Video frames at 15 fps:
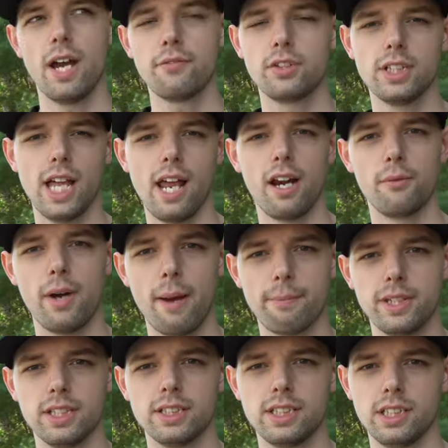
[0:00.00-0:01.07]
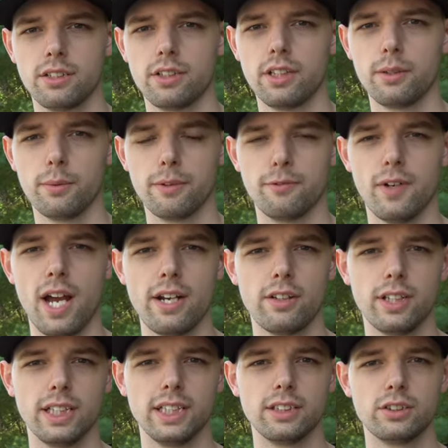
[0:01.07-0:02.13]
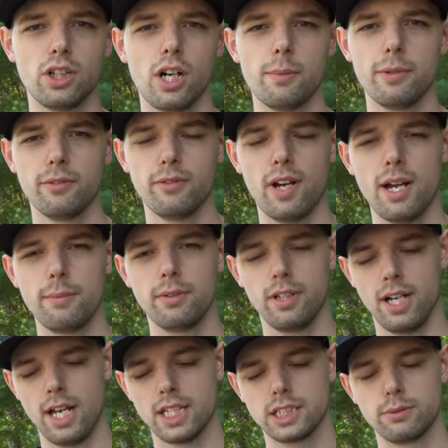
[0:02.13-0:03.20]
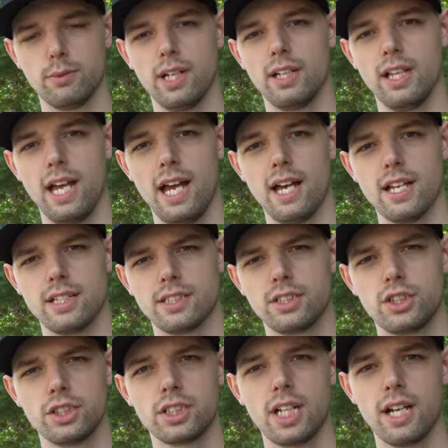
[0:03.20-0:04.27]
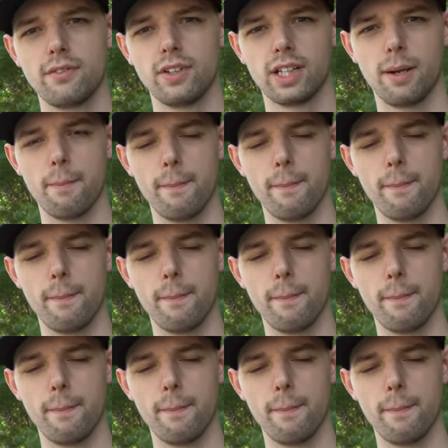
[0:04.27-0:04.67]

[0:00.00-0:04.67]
After that, I wrapped the interior with vinyl. I did carbon fiber as well as just kind of like a